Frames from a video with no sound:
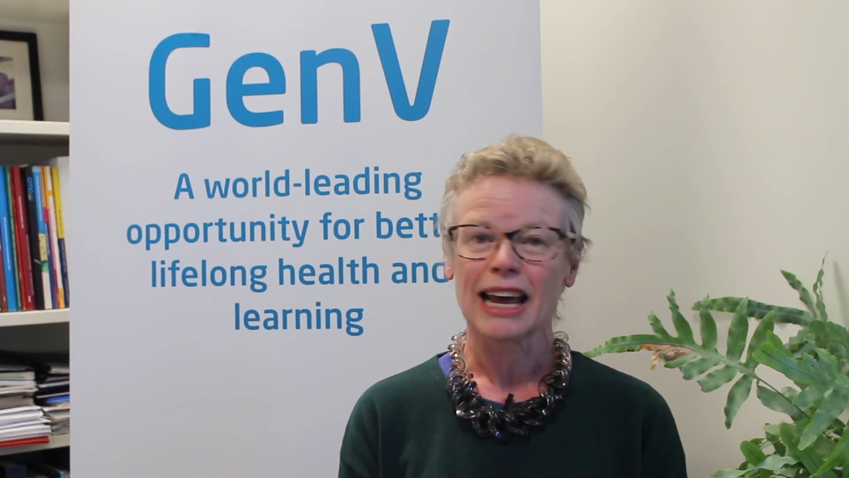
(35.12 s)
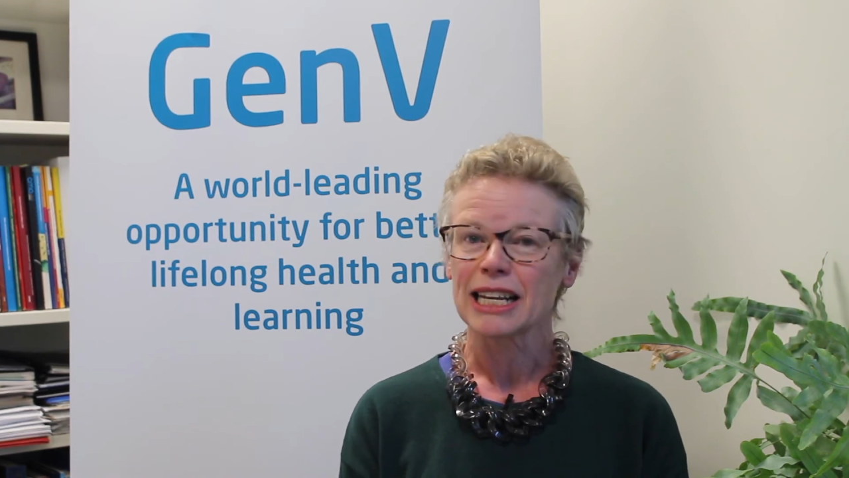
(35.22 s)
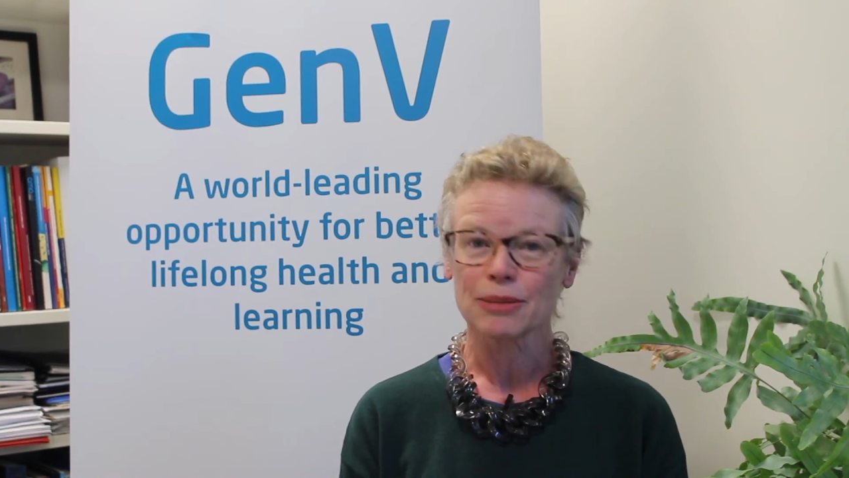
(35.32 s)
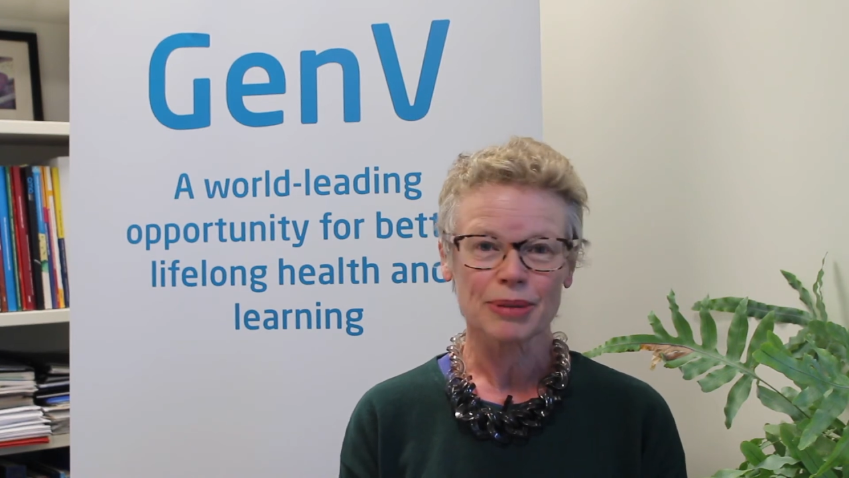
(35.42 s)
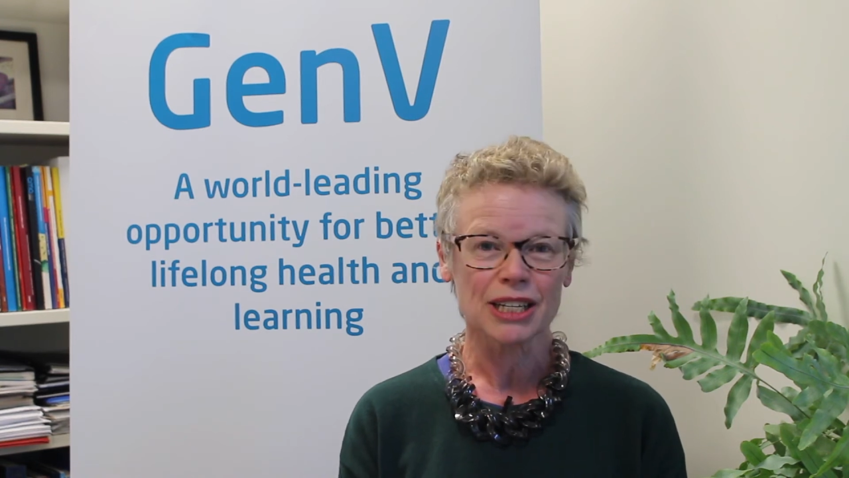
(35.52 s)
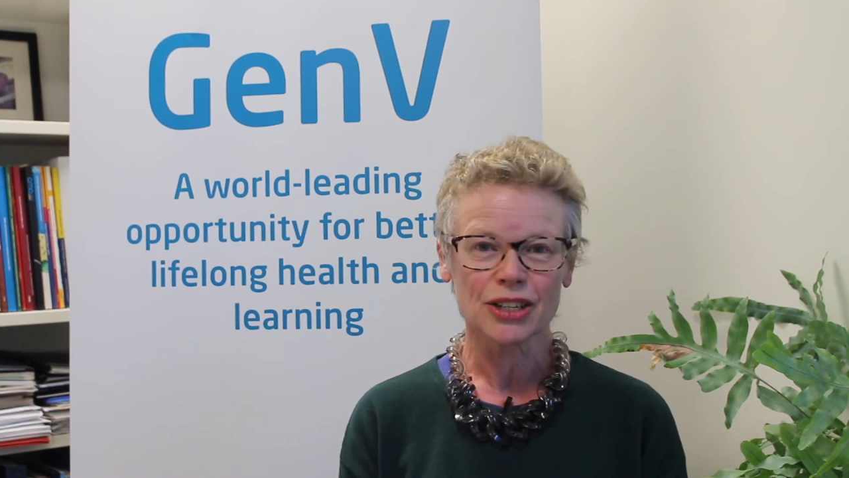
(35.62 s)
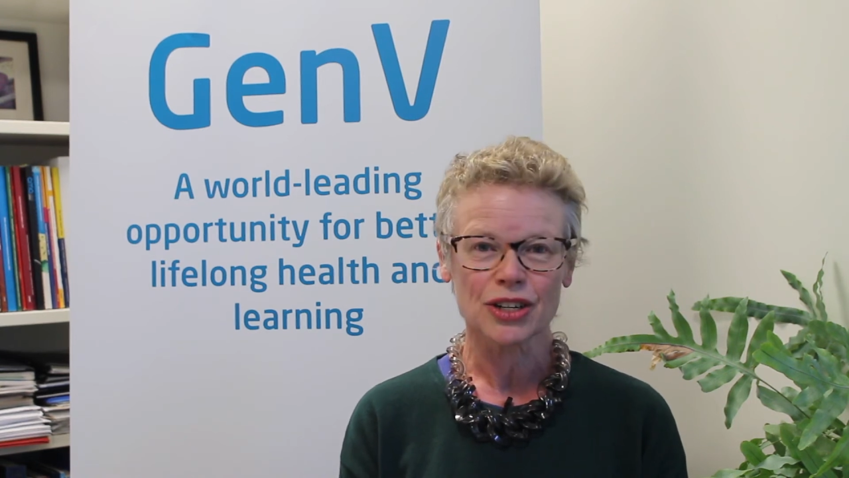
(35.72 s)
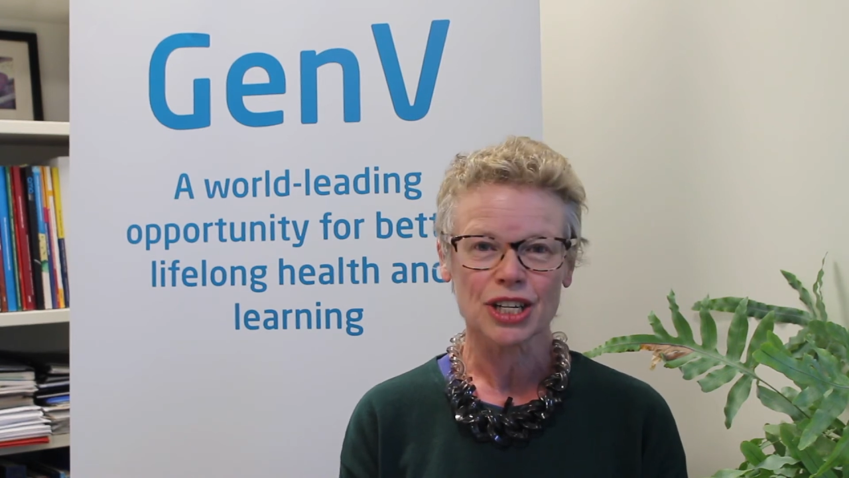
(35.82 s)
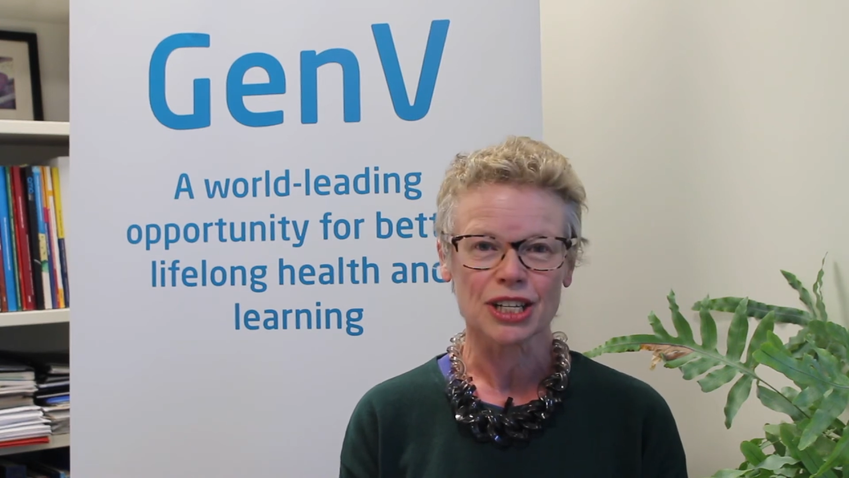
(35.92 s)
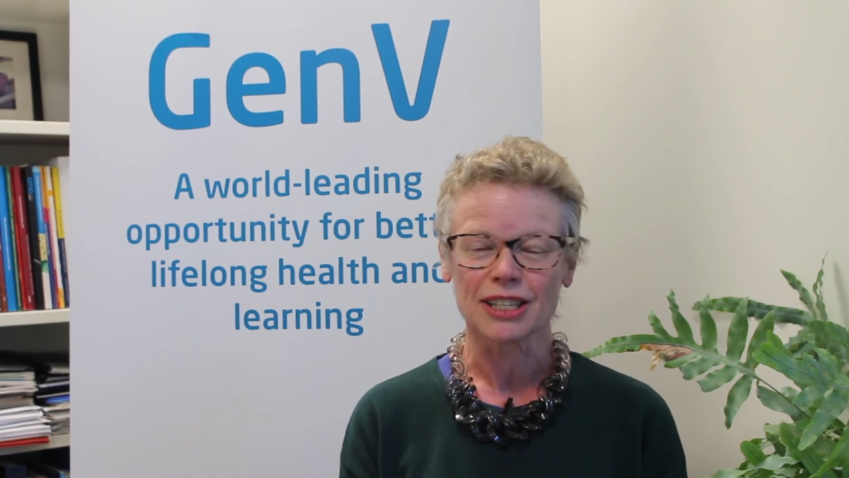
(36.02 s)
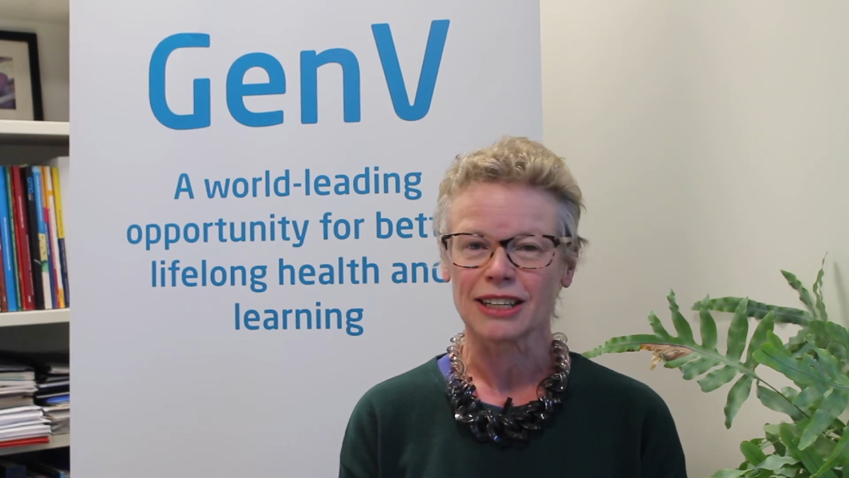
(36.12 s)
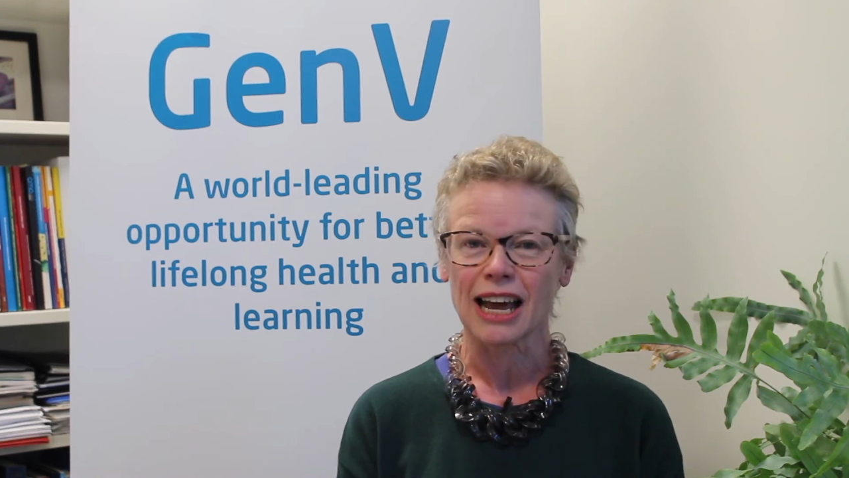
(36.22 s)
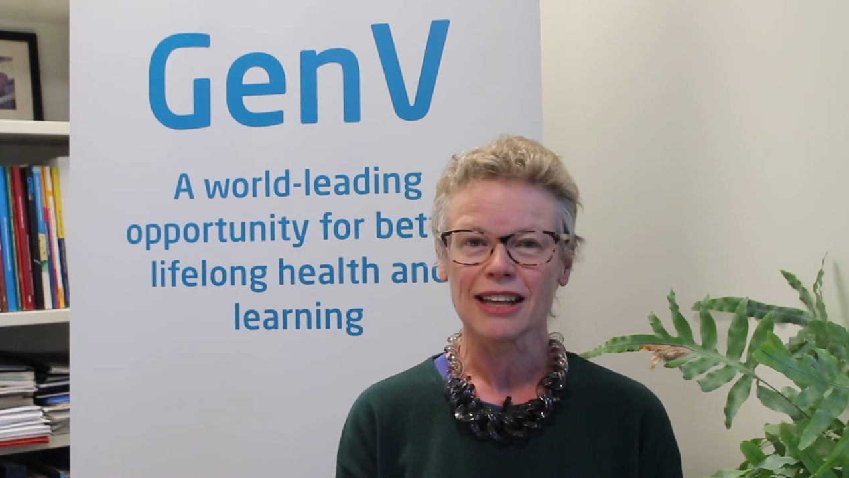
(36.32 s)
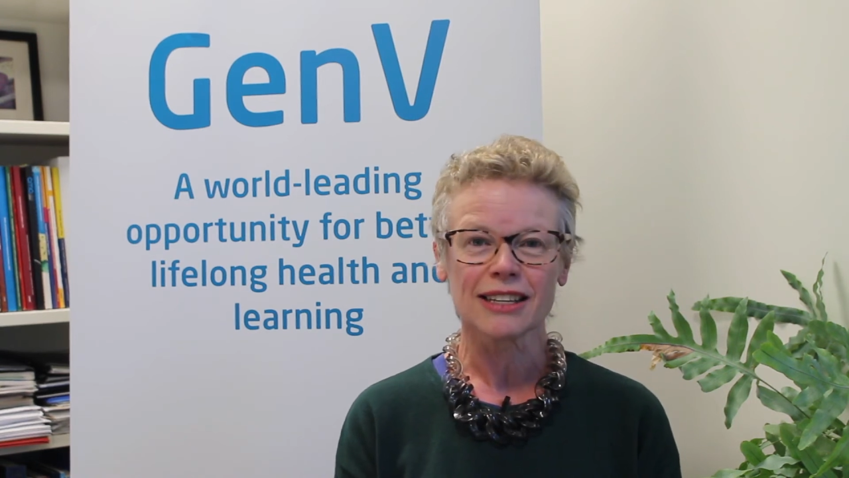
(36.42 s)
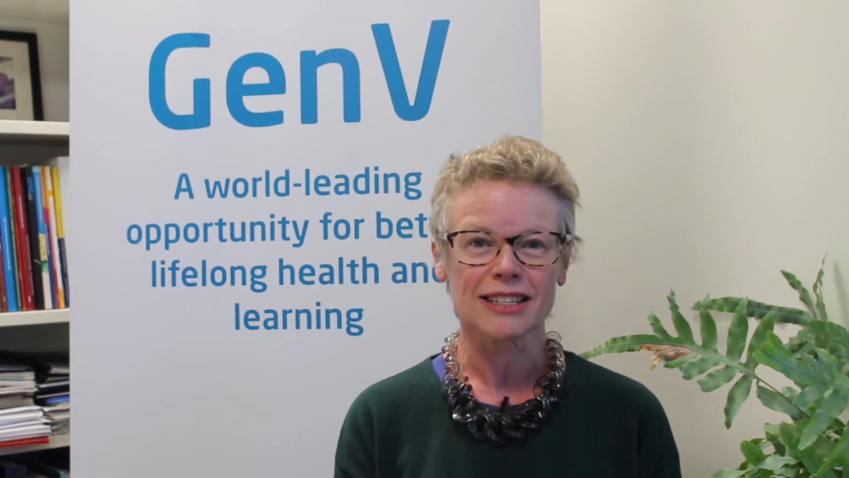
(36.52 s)
as paediatricians and
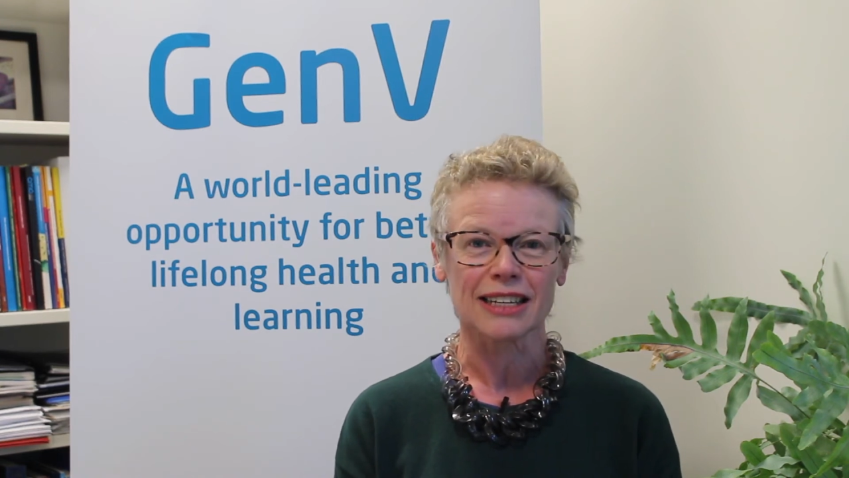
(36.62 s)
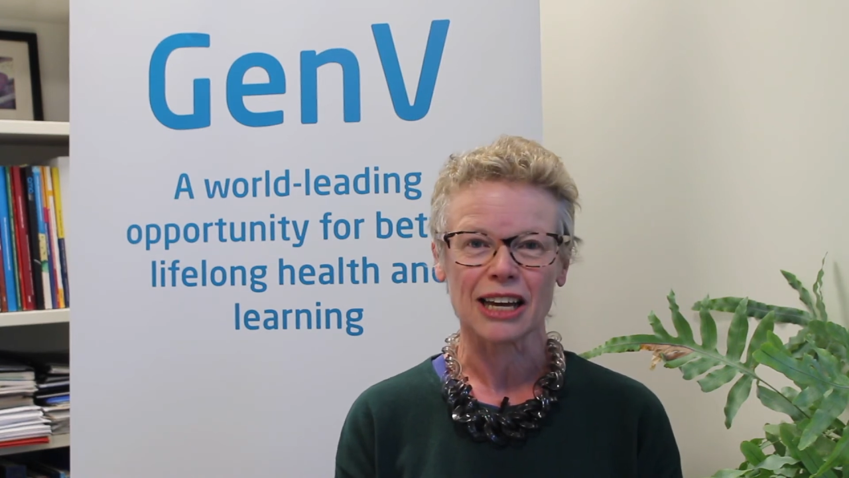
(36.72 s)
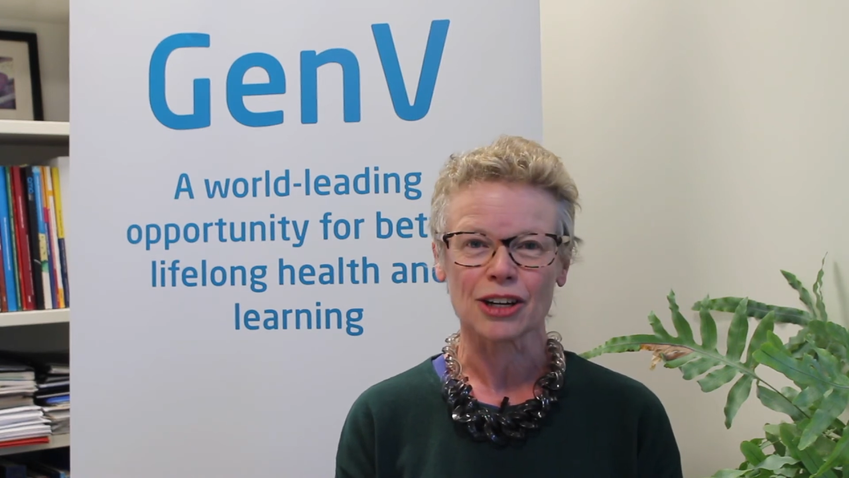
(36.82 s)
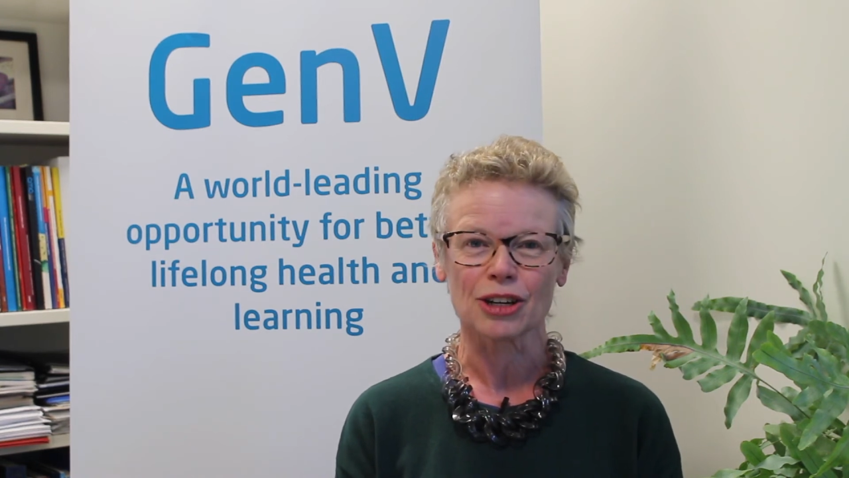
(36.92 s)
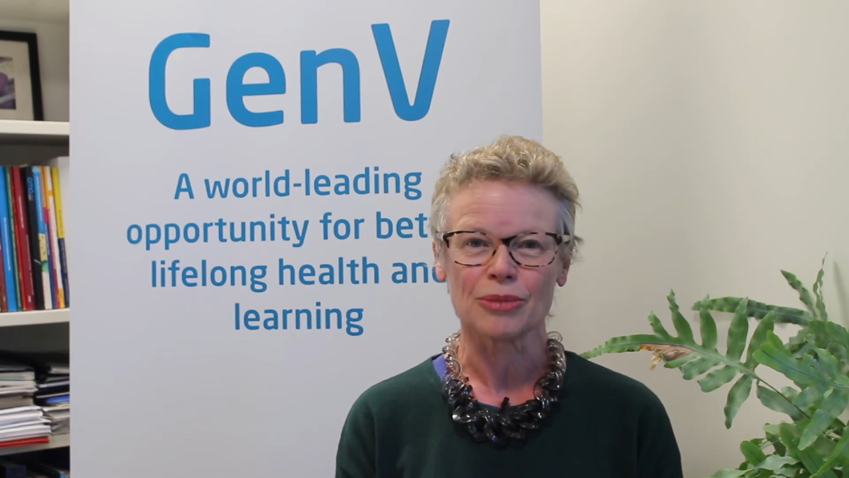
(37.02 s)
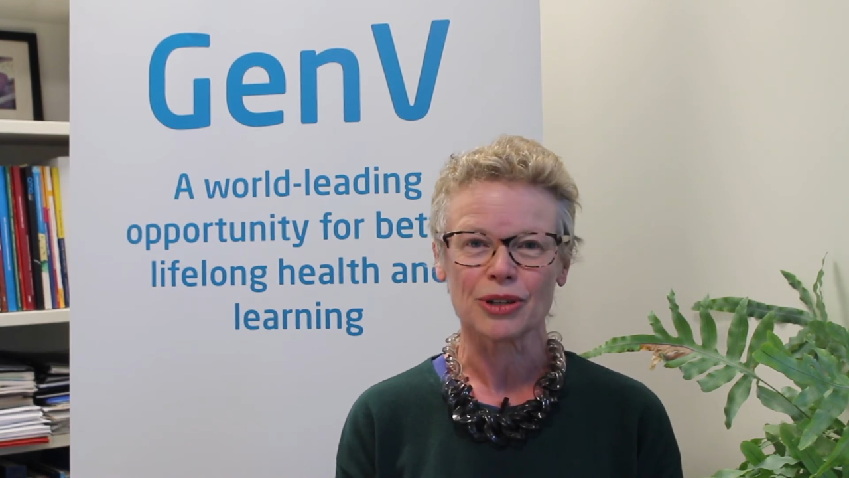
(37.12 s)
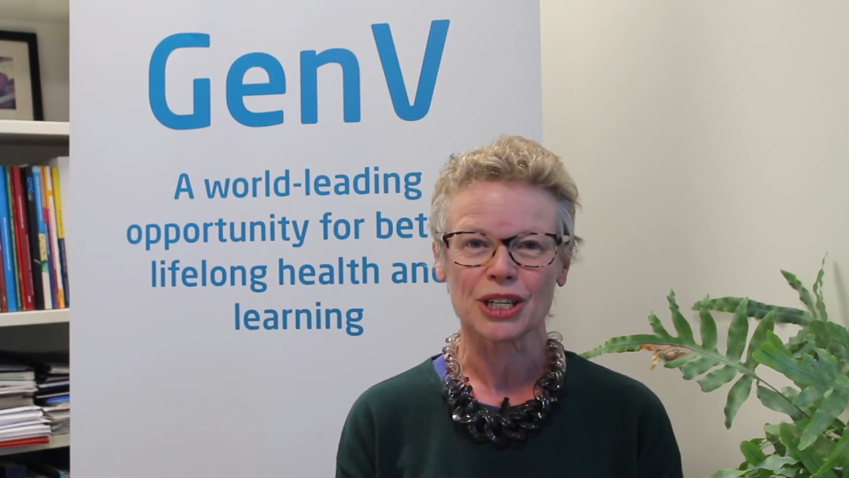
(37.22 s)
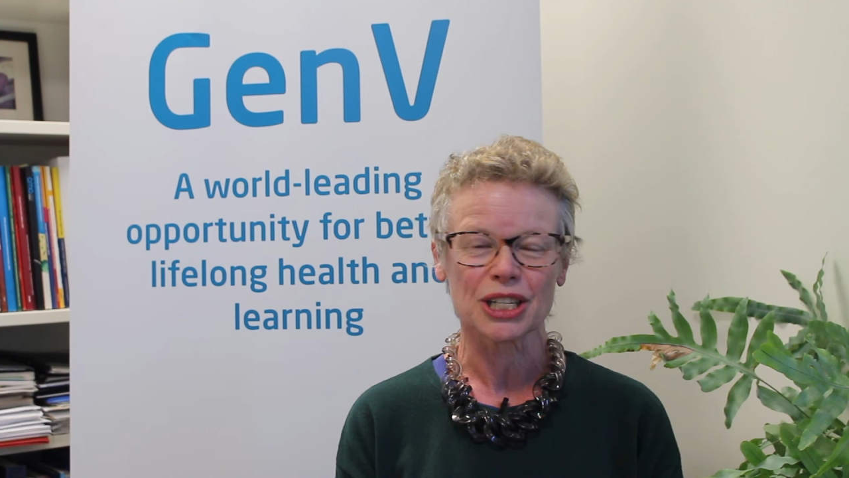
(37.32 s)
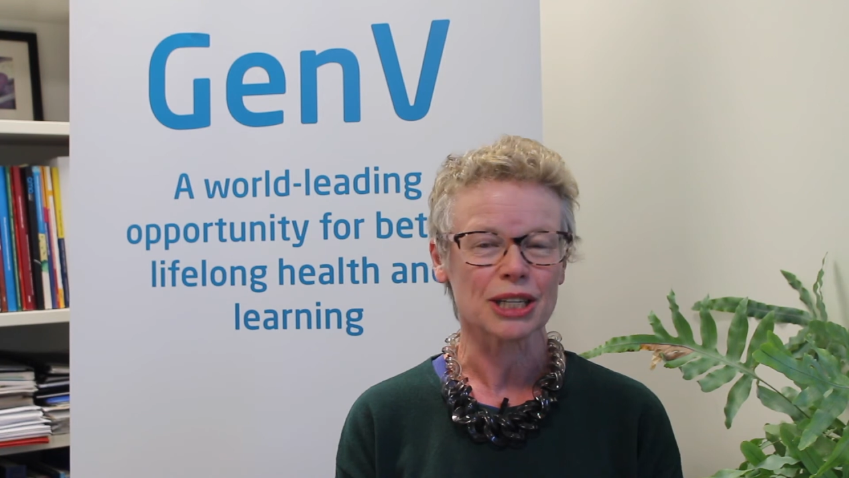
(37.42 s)
others in our community,